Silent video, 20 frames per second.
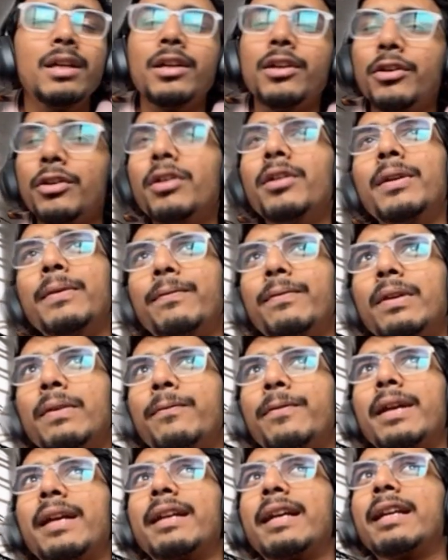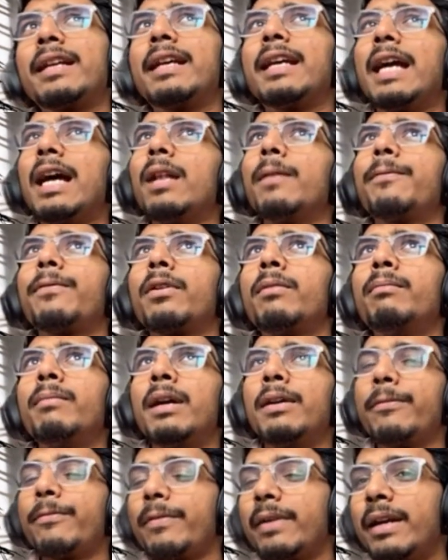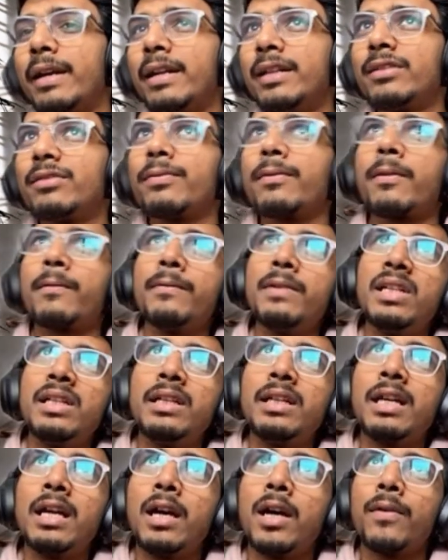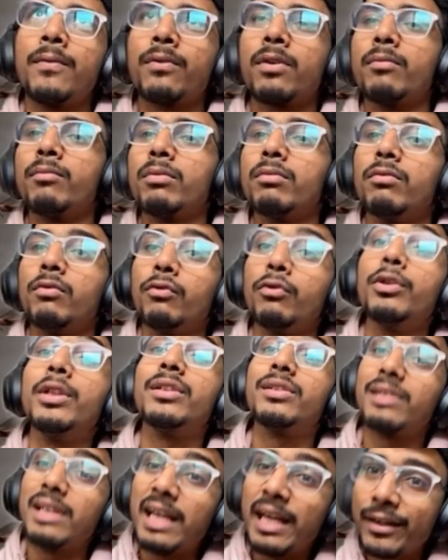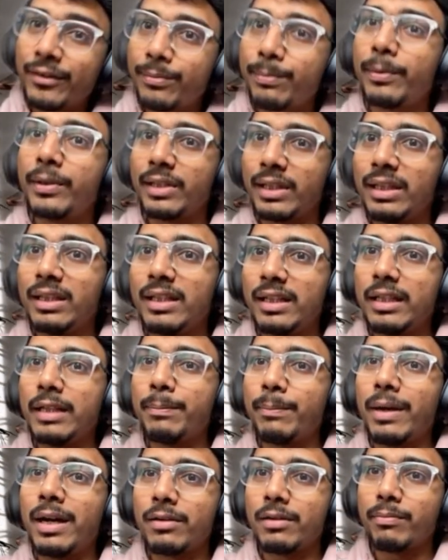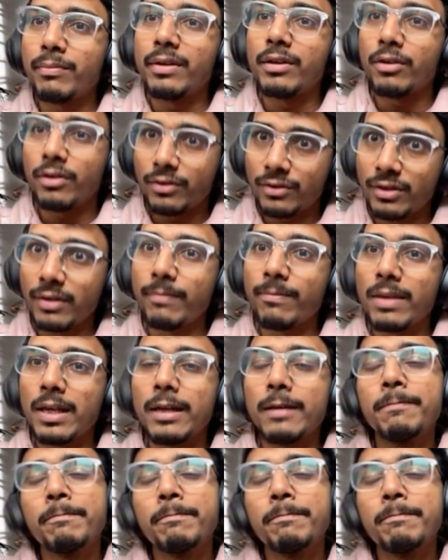if we are getting help from my friends from India, from who is expert in that department or something.